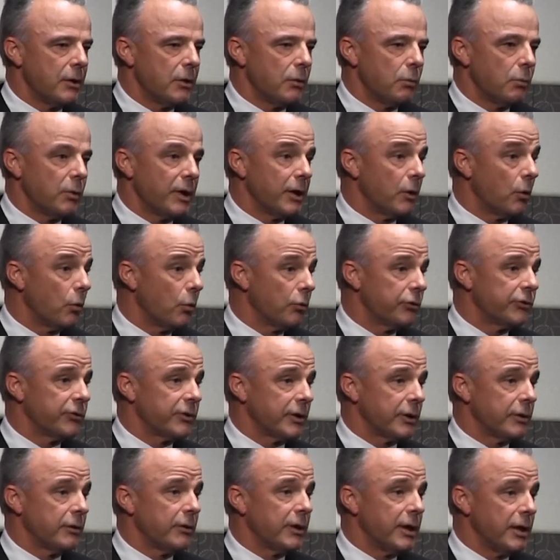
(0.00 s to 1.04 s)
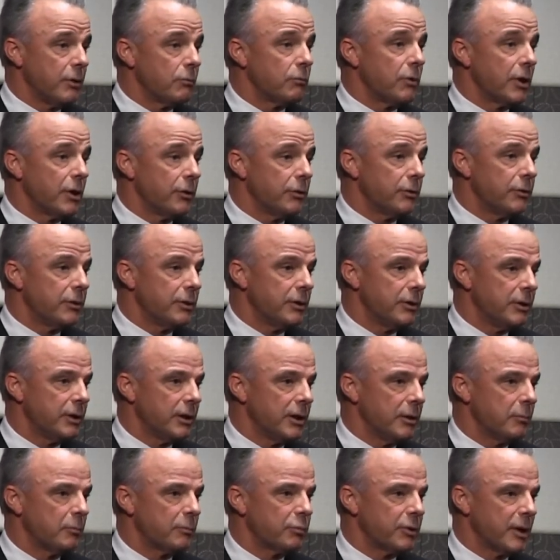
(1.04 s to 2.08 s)
where also he rowed
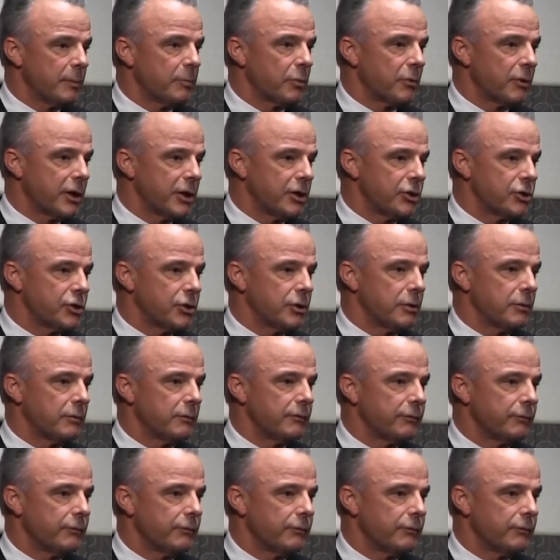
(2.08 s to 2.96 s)
in preparation